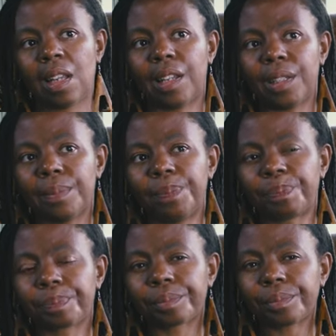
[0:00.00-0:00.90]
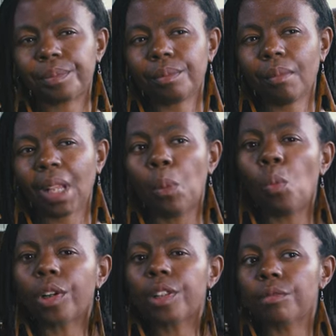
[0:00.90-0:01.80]
Um, and
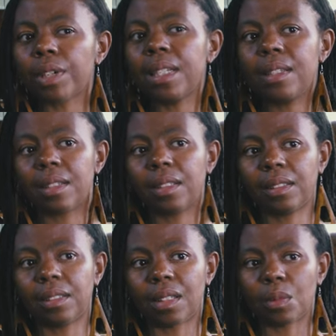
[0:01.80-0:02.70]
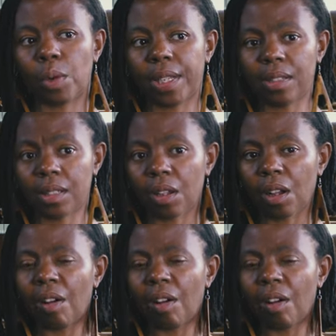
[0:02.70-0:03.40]
one of the reasons we're stuck,